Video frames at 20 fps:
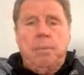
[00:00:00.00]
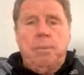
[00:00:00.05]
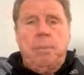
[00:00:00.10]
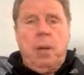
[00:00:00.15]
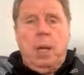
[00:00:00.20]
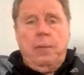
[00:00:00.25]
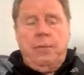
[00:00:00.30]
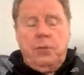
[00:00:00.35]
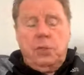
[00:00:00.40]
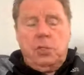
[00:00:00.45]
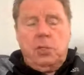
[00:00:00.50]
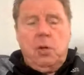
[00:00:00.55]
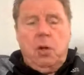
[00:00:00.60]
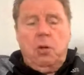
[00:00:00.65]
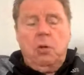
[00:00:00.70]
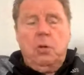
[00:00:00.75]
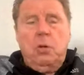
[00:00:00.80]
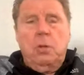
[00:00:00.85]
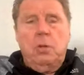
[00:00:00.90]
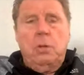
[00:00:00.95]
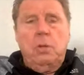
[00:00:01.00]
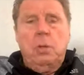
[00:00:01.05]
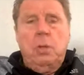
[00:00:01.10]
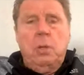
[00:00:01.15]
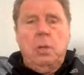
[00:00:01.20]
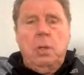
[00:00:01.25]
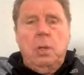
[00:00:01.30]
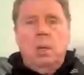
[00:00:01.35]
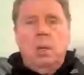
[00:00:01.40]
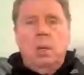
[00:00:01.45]
played for Scotland,
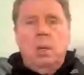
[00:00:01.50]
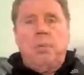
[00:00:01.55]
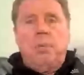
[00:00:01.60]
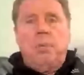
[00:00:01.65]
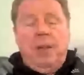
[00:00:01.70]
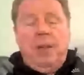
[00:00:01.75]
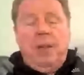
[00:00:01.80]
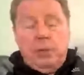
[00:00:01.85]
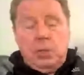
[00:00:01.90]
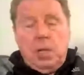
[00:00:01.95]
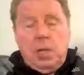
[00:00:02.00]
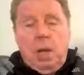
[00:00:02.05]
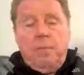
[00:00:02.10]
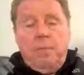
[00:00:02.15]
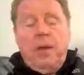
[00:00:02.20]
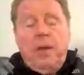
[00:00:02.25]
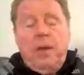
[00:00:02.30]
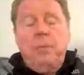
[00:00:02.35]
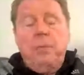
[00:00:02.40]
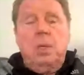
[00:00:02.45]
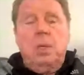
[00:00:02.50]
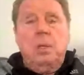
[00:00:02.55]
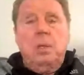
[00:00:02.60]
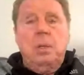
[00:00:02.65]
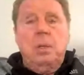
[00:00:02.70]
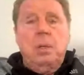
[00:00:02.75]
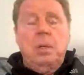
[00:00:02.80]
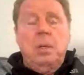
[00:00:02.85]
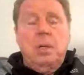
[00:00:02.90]
played for Southampton,